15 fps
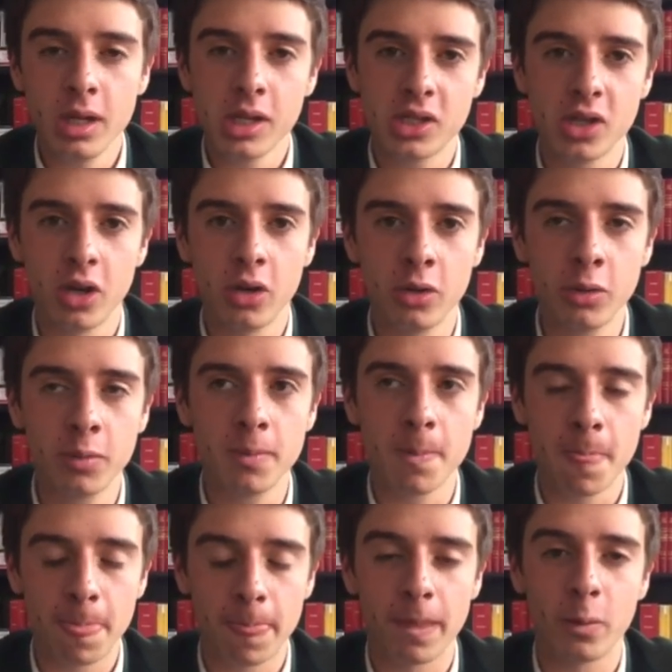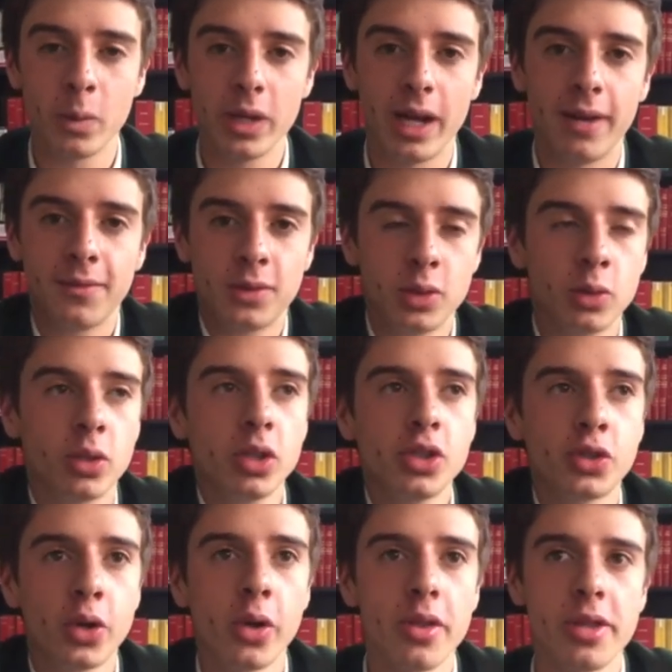So we have to
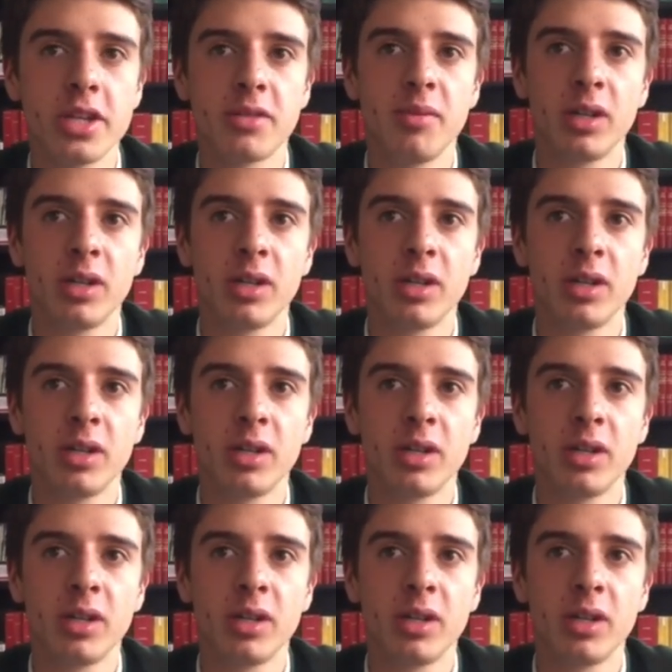control this